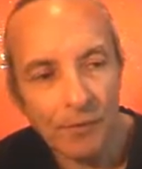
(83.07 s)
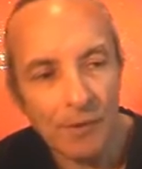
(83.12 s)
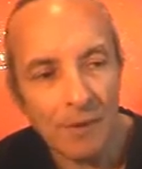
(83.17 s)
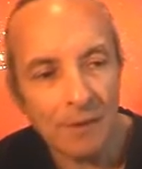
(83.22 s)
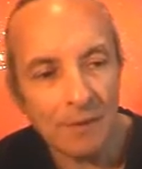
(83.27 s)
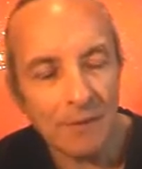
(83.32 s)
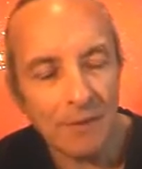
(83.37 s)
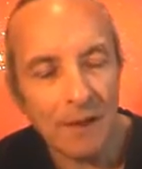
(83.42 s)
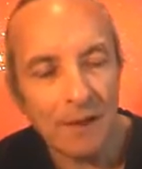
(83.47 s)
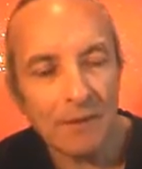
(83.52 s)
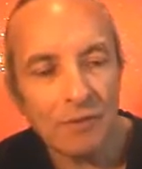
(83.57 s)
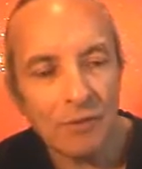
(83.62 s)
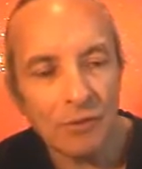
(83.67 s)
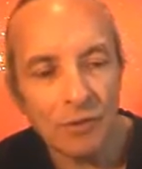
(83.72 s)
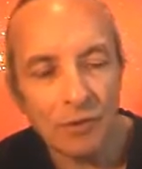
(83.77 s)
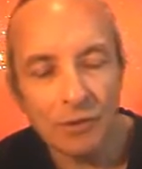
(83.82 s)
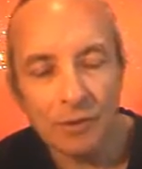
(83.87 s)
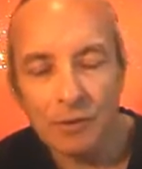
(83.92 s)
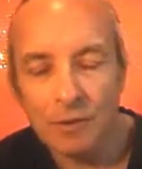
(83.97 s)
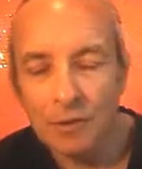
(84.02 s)
The
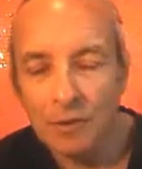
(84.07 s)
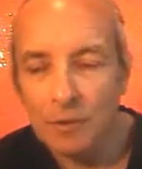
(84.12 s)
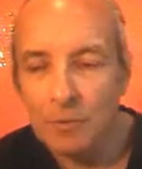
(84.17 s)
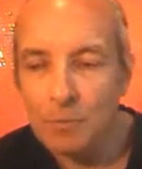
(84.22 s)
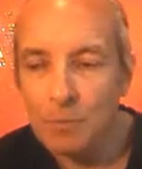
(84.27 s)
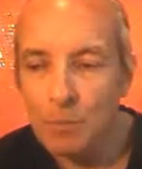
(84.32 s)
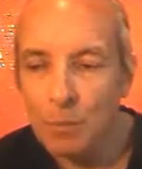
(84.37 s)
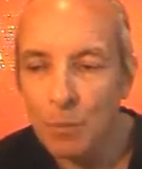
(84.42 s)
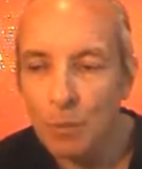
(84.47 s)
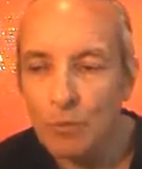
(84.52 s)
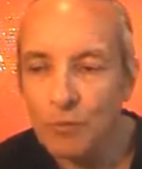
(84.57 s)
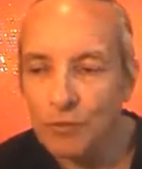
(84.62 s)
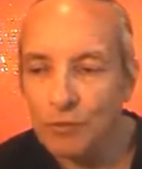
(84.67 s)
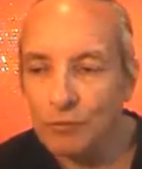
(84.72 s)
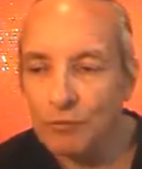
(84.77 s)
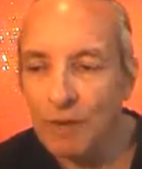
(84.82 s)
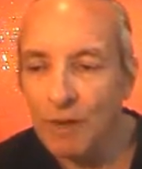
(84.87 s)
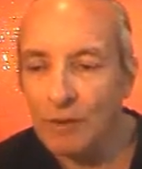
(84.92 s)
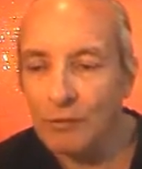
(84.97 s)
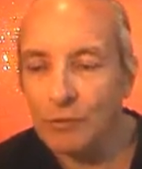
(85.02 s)
attention moves
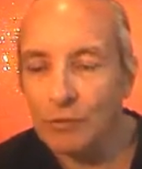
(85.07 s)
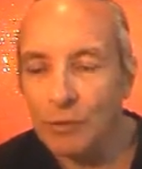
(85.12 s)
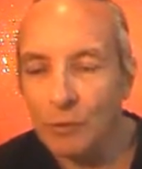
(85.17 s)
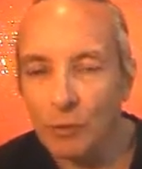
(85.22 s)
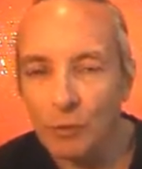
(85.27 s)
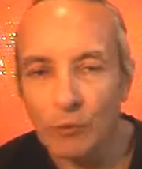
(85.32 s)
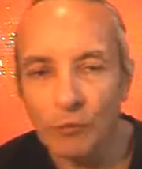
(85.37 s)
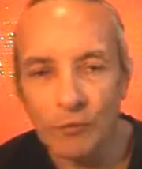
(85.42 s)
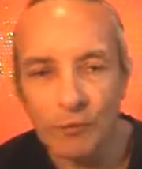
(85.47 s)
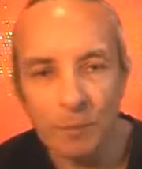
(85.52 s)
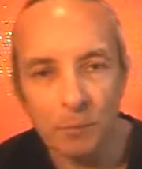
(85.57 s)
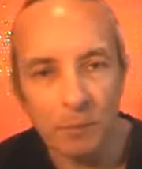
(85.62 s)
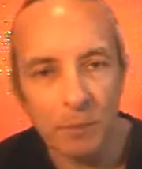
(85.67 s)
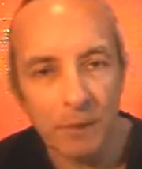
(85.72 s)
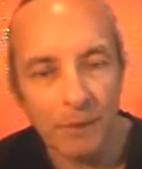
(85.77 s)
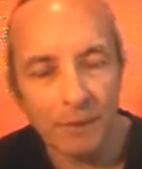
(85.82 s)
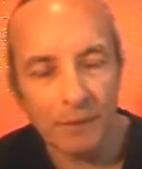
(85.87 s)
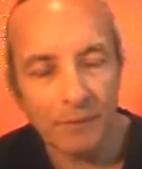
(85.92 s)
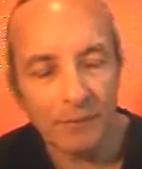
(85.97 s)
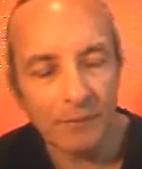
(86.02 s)
around all over the
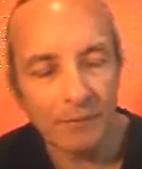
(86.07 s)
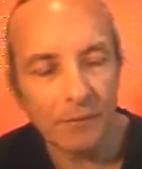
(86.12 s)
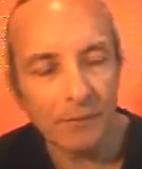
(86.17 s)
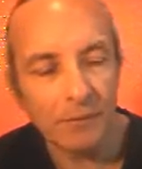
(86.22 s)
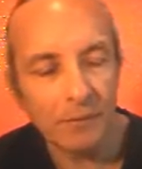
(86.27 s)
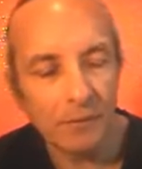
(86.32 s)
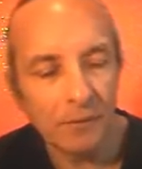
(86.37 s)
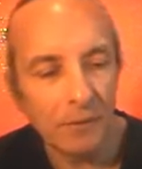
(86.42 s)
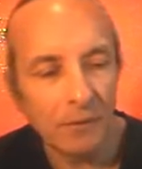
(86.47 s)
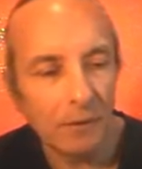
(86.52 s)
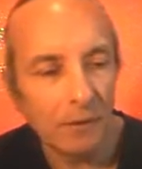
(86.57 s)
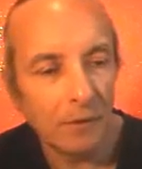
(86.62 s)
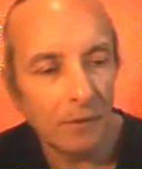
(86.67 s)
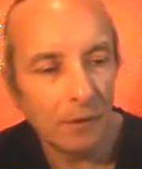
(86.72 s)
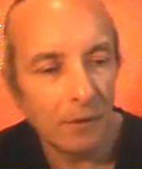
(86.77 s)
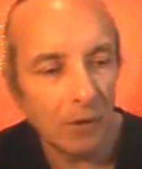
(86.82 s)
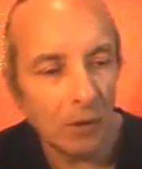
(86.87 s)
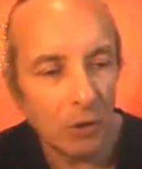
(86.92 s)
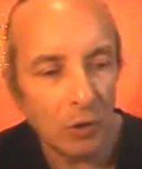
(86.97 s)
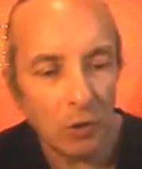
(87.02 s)
place.
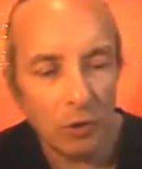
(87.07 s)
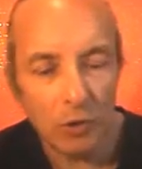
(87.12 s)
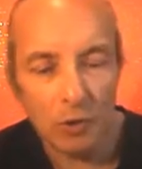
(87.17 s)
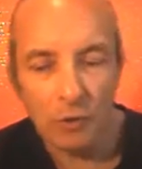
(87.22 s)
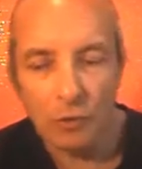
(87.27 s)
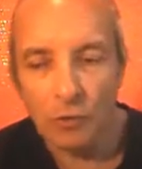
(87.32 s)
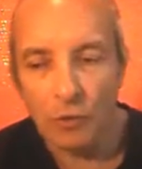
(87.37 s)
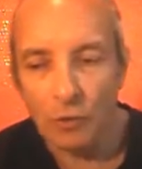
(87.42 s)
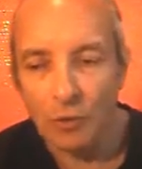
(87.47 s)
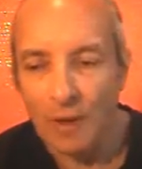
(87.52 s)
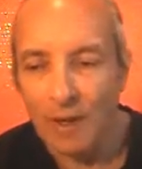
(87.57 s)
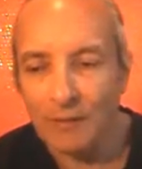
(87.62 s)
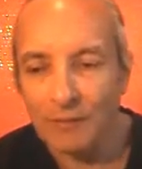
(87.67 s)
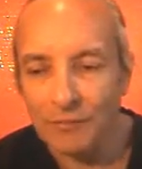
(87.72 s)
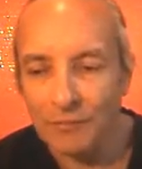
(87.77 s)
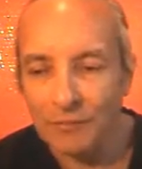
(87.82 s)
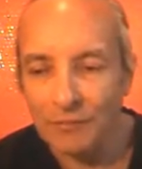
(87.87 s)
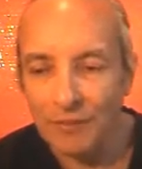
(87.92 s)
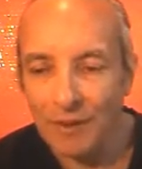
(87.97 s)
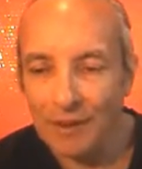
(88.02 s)
You can do
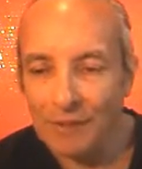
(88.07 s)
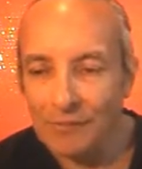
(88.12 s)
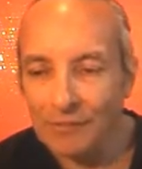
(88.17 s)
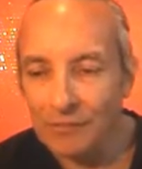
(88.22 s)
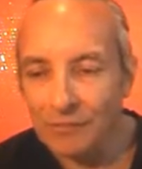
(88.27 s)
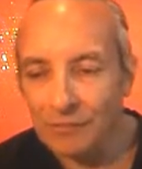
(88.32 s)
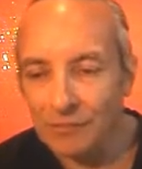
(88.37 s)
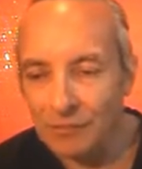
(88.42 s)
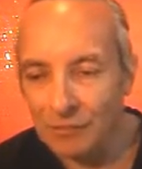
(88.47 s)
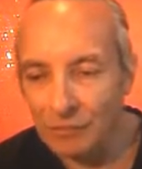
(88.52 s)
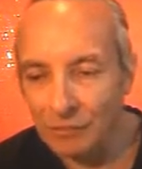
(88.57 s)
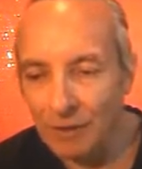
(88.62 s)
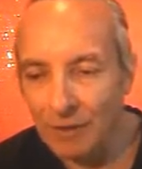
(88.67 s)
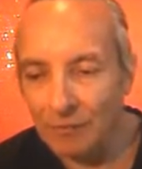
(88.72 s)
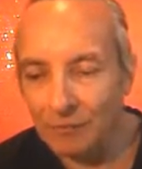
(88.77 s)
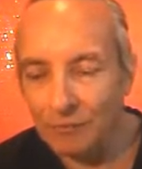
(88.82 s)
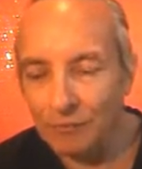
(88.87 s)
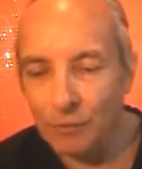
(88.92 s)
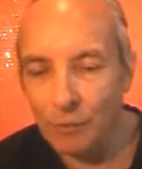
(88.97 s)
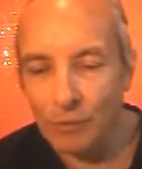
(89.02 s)
exercises to try
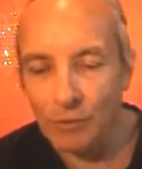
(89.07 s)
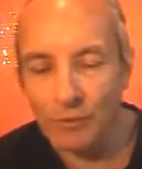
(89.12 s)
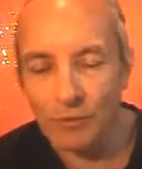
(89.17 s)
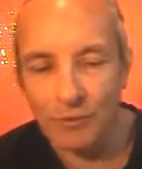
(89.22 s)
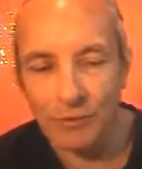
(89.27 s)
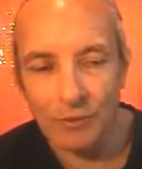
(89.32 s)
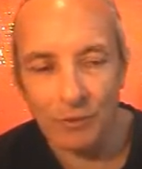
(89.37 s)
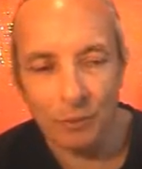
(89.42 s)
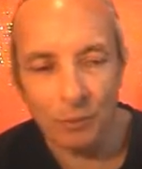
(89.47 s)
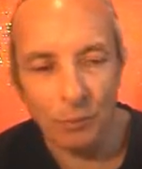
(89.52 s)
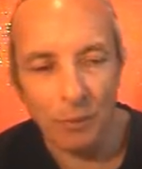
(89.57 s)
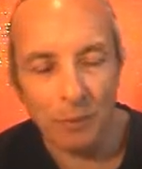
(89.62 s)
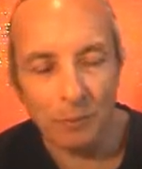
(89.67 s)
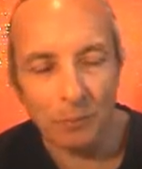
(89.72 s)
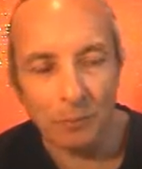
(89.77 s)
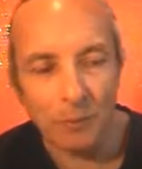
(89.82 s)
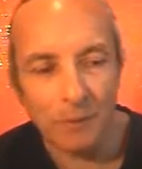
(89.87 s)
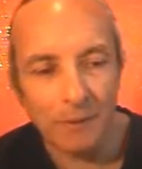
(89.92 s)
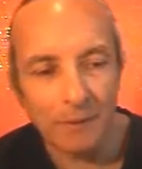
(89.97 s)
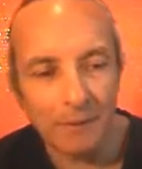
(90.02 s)
and focus it in
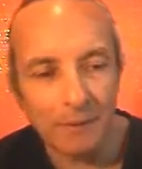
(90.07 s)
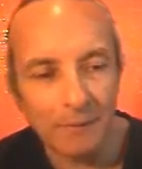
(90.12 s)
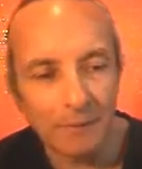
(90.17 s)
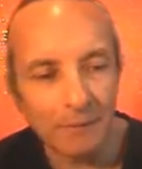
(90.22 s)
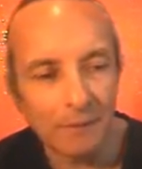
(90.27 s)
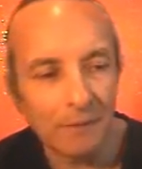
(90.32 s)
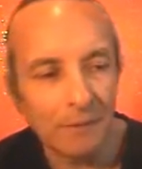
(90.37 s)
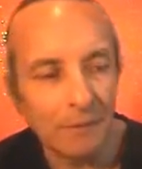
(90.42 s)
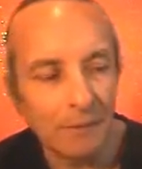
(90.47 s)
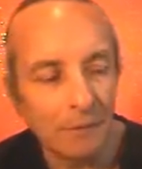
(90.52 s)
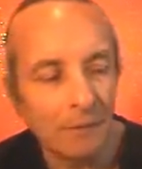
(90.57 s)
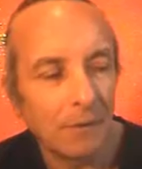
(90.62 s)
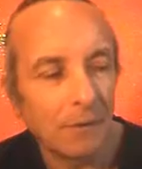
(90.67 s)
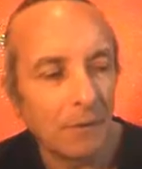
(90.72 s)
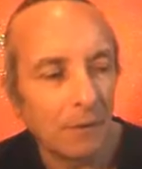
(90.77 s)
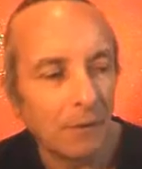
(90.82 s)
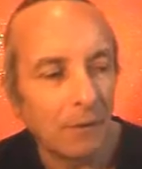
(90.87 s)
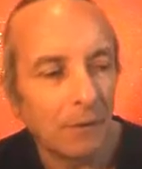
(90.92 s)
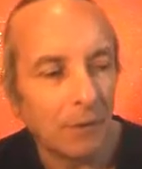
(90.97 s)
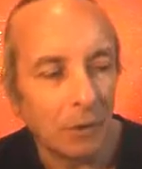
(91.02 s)
one place.
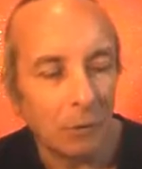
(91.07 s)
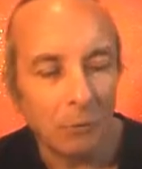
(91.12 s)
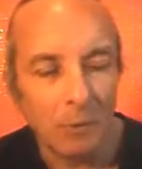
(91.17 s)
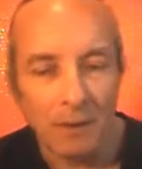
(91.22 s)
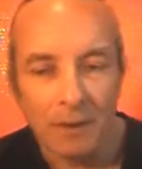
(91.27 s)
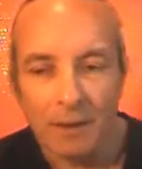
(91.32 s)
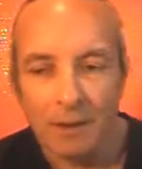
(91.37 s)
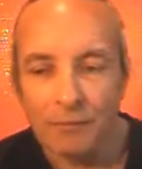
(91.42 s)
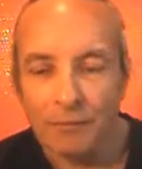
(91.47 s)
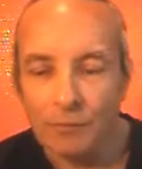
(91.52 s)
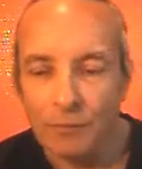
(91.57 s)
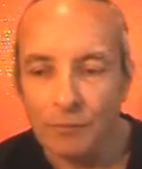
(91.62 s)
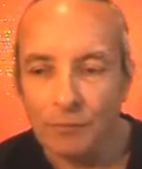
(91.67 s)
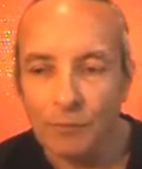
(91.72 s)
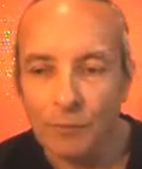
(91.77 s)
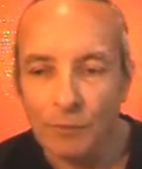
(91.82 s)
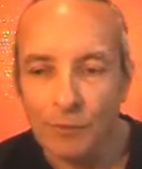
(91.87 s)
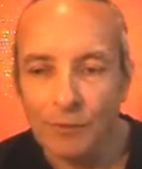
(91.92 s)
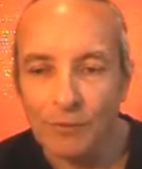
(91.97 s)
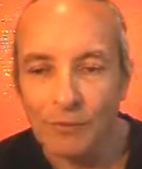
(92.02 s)
You might have to
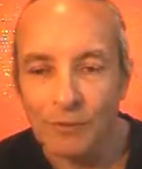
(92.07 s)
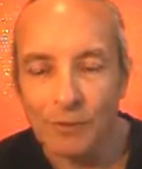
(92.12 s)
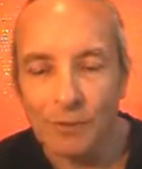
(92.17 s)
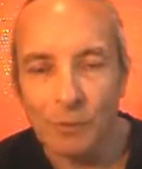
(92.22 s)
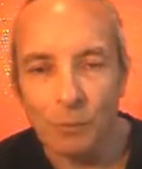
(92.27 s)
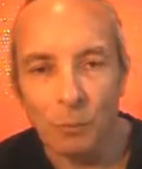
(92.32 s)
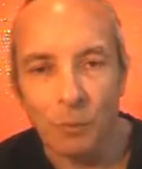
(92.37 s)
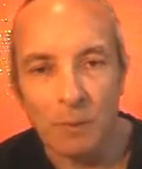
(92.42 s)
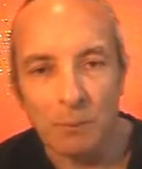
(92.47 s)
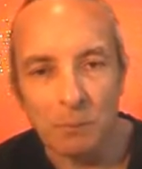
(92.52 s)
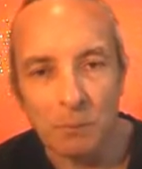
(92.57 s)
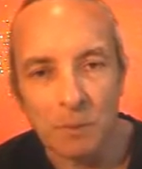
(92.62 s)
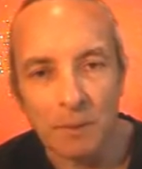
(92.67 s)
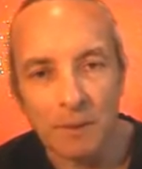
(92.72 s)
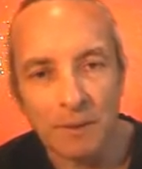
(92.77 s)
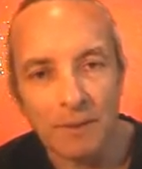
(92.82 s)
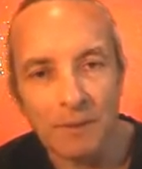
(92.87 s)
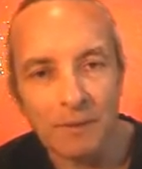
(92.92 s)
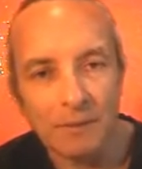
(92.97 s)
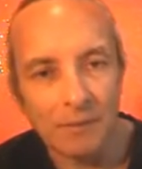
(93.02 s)
focus it in one
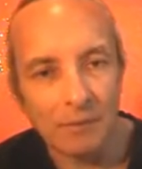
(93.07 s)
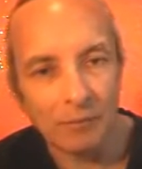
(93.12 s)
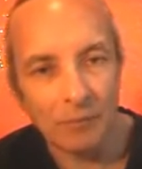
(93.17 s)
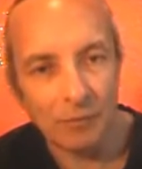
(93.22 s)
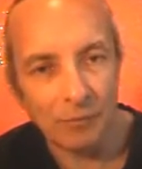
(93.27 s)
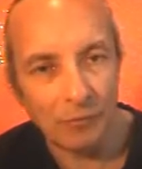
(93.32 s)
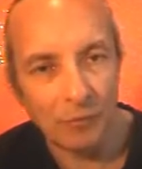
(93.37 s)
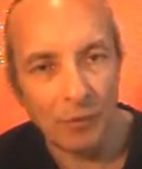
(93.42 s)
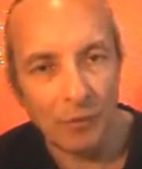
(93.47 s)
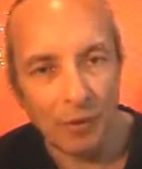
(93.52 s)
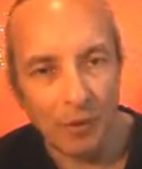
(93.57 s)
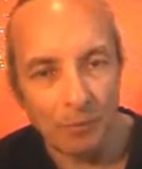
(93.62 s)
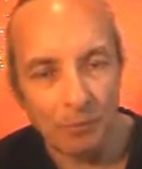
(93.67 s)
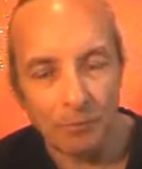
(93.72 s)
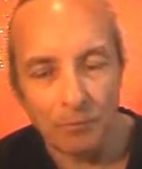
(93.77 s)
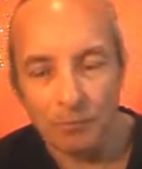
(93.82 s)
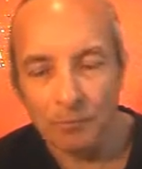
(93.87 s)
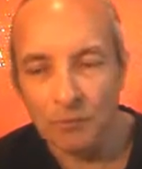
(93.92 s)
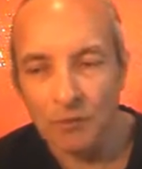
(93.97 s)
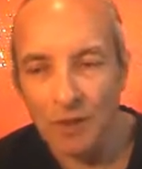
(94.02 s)
place if you've got a
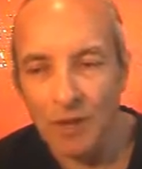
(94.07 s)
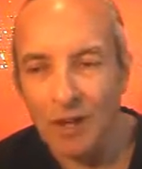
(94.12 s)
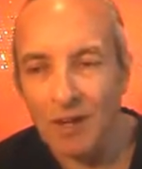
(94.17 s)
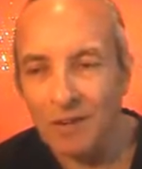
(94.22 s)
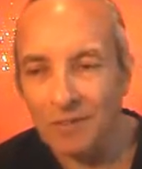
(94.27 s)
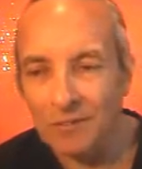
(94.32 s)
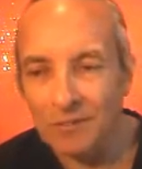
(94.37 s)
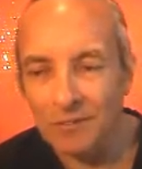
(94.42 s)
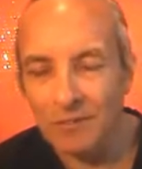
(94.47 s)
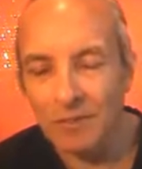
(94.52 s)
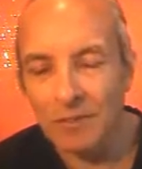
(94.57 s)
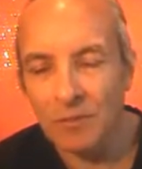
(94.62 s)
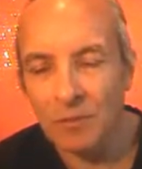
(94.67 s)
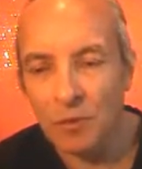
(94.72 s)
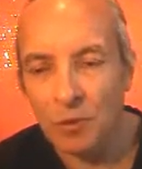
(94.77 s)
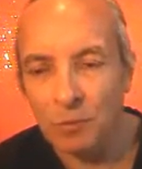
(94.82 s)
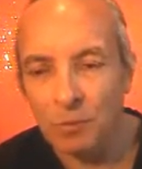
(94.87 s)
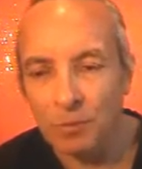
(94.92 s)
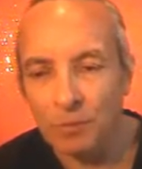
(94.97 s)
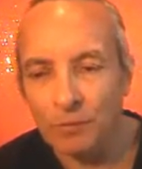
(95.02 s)
task
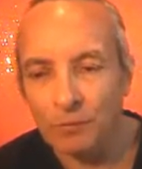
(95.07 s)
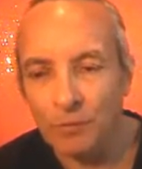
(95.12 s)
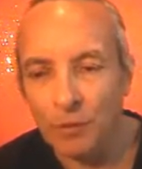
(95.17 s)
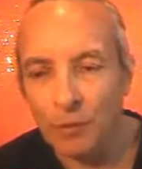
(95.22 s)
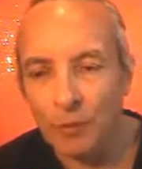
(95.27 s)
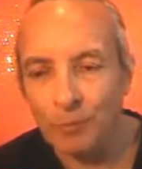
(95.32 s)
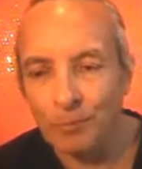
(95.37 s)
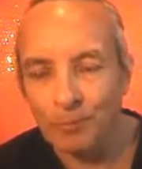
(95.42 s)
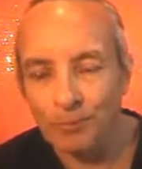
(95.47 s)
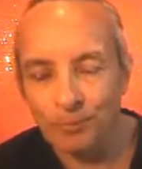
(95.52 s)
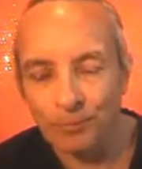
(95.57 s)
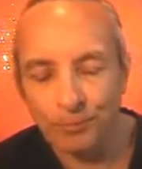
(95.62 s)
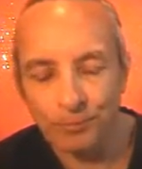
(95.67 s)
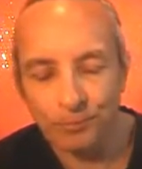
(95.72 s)
to perform.